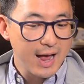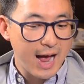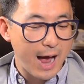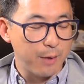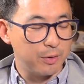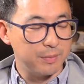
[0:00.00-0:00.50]

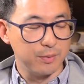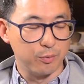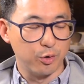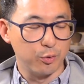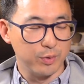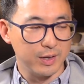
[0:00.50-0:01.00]
I would be
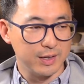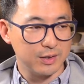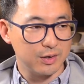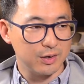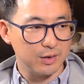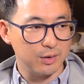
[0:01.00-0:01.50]
more willing
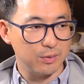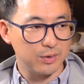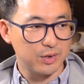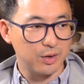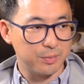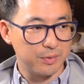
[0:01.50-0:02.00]
to
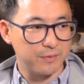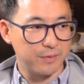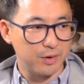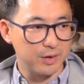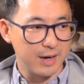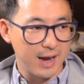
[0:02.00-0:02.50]
use their preferred